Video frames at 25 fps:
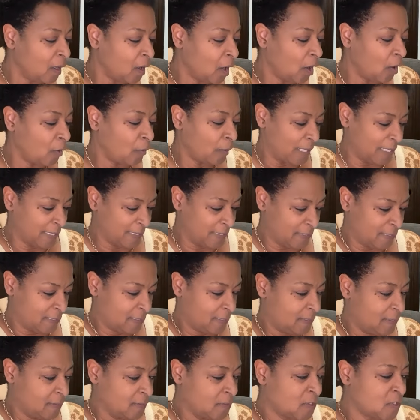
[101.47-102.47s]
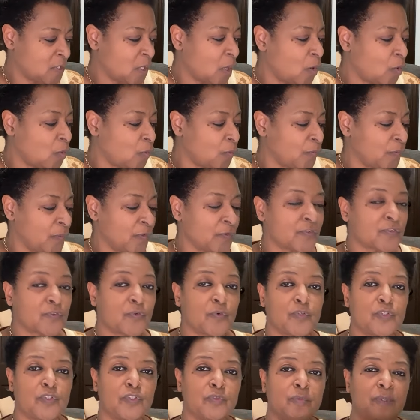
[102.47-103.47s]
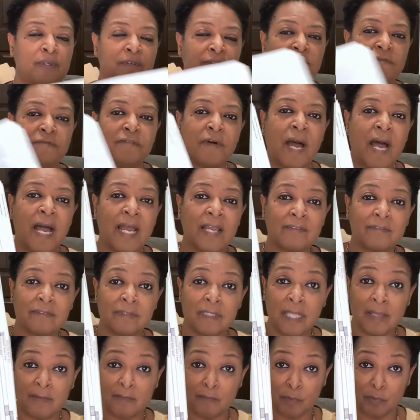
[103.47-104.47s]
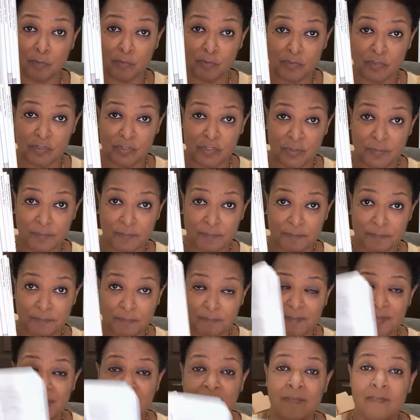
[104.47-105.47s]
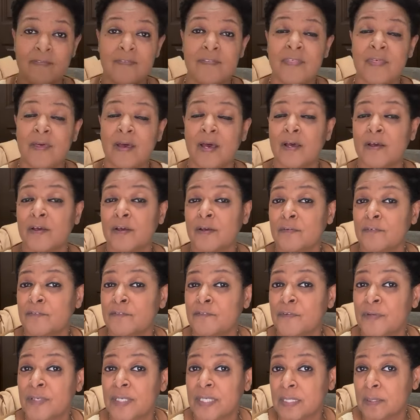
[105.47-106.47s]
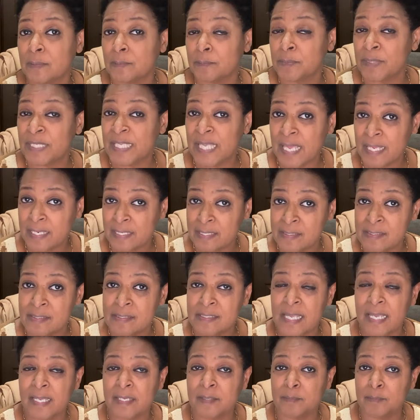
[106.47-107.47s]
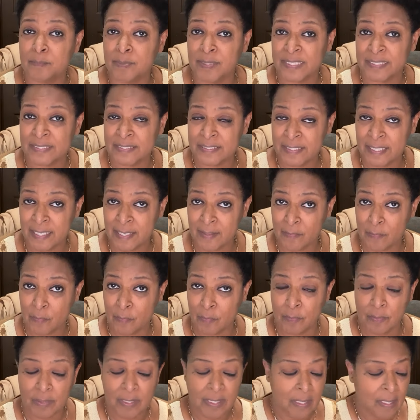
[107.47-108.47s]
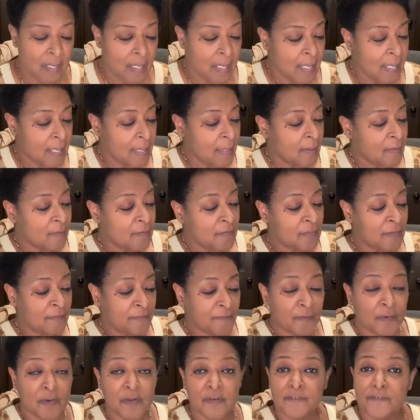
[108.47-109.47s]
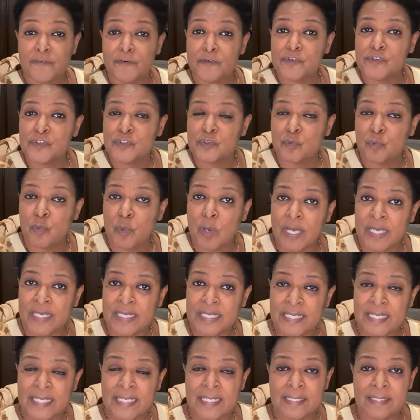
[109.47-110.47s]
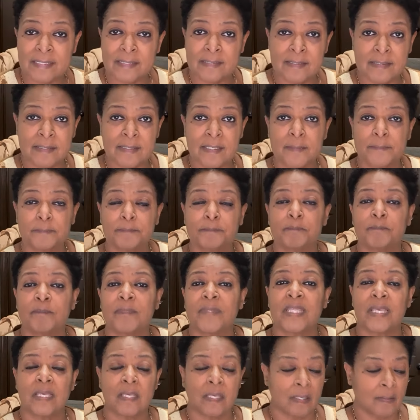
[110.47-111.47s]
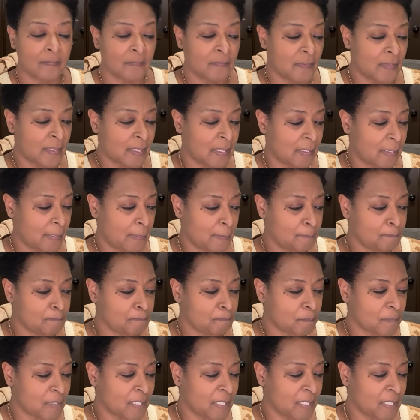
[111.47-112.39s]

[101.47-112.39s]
All right, so there's going to be 5 levels of pianists that can play together. The very first one is the